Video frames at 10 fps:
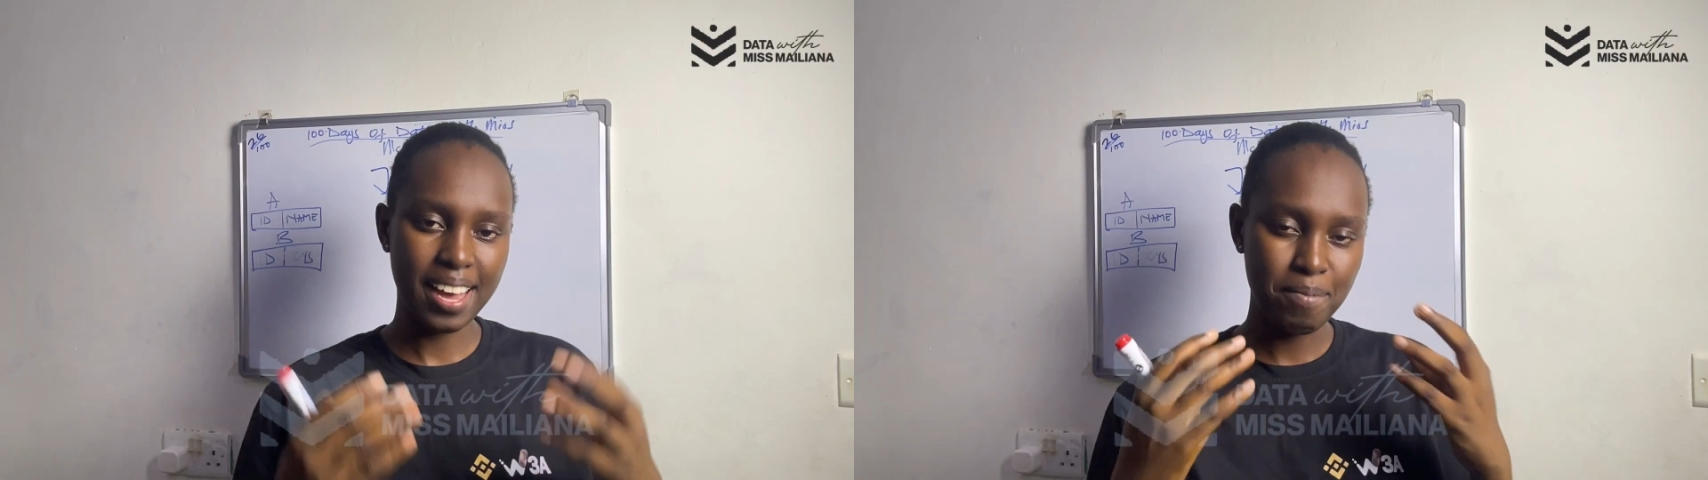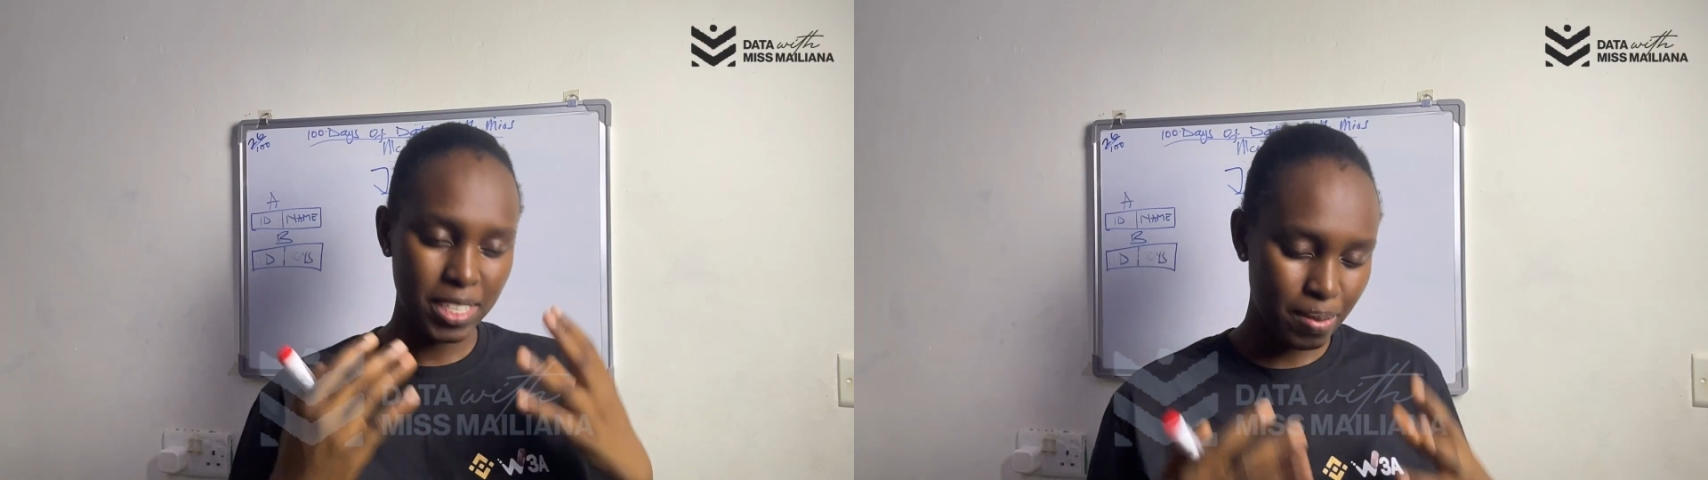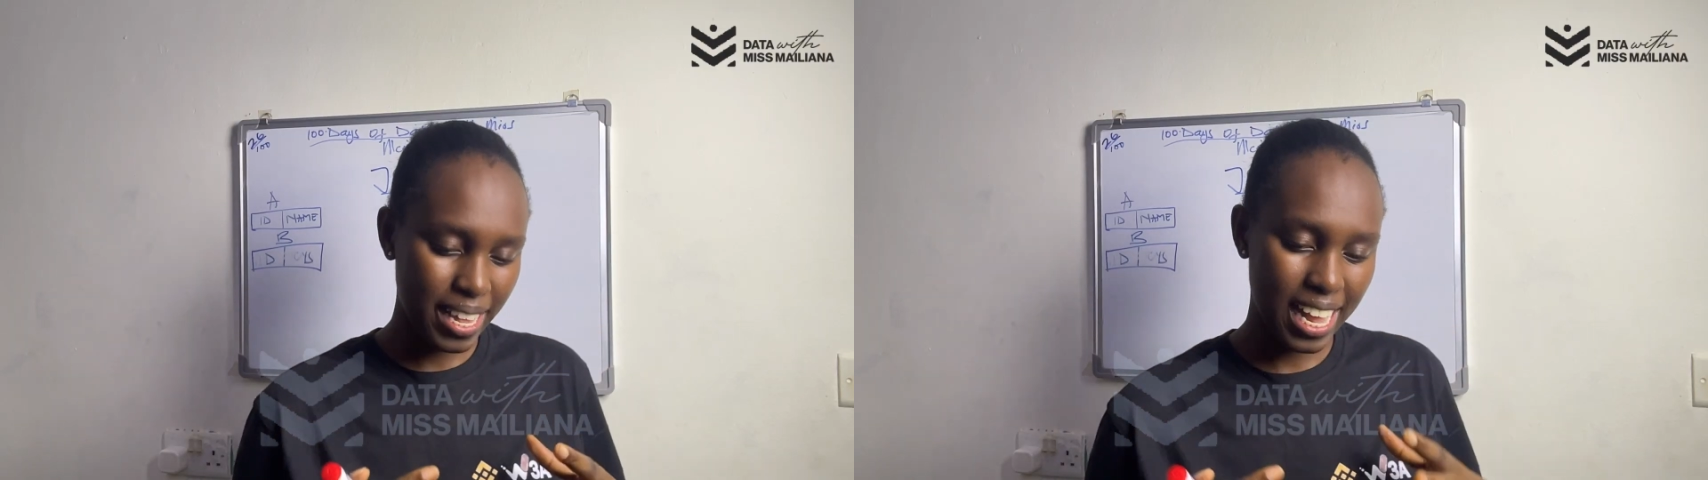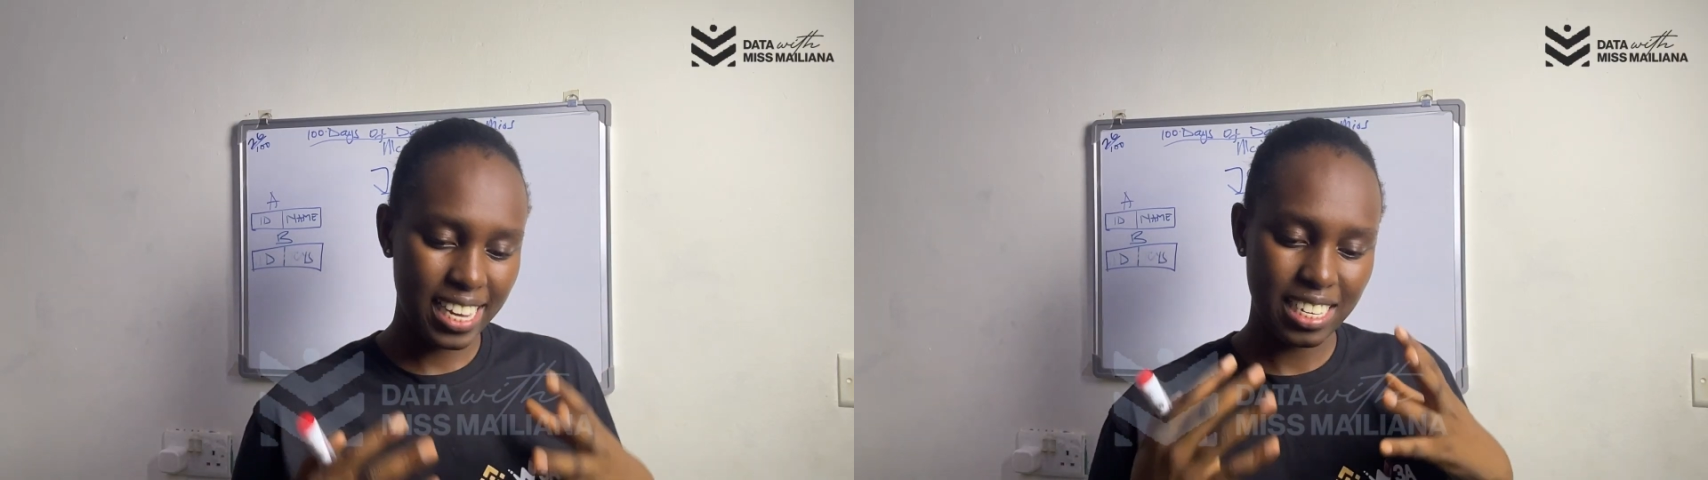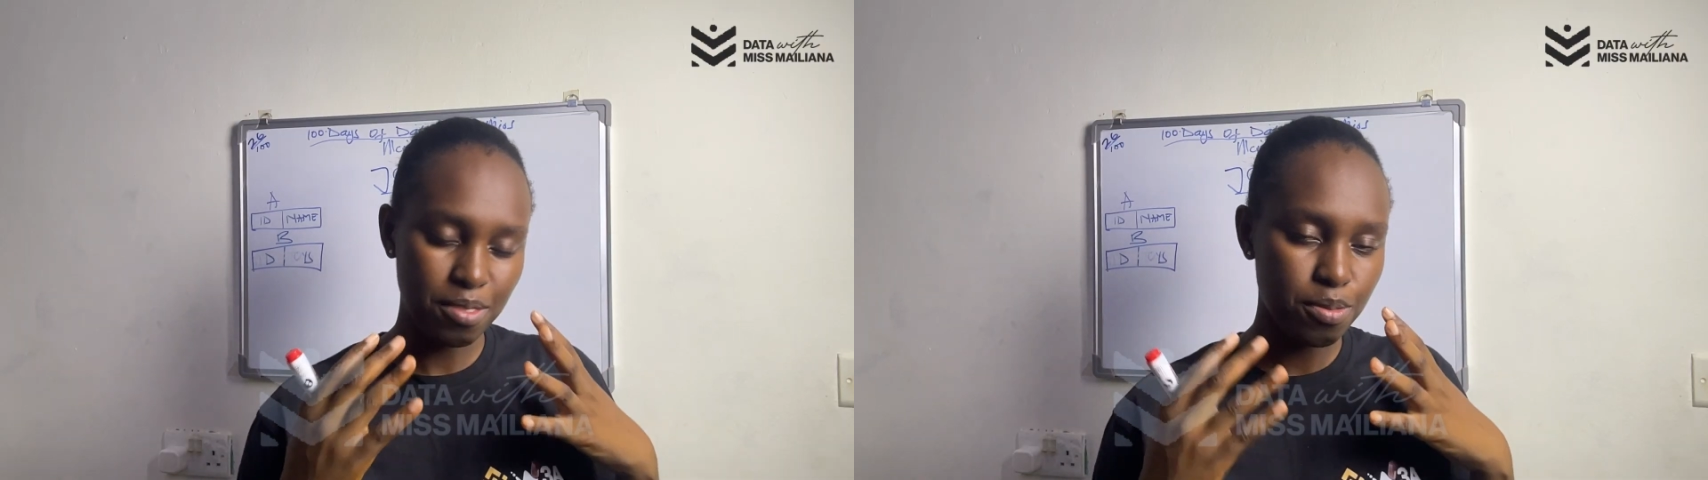that Miss
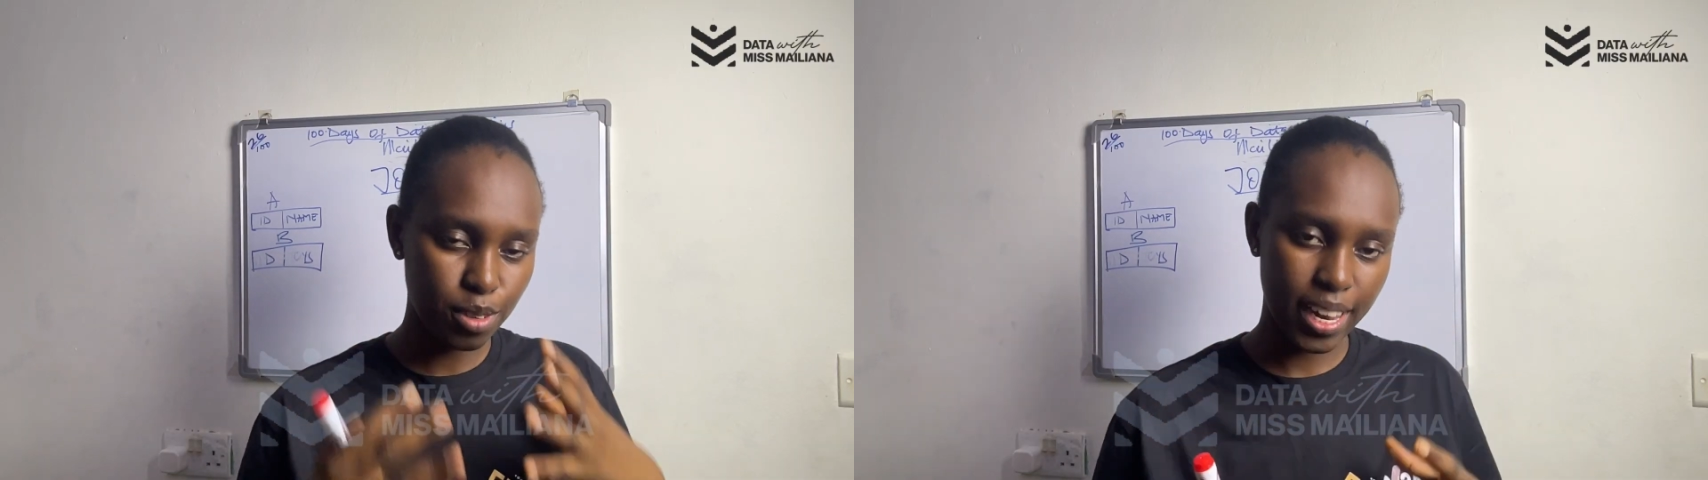Mailiana didn't feel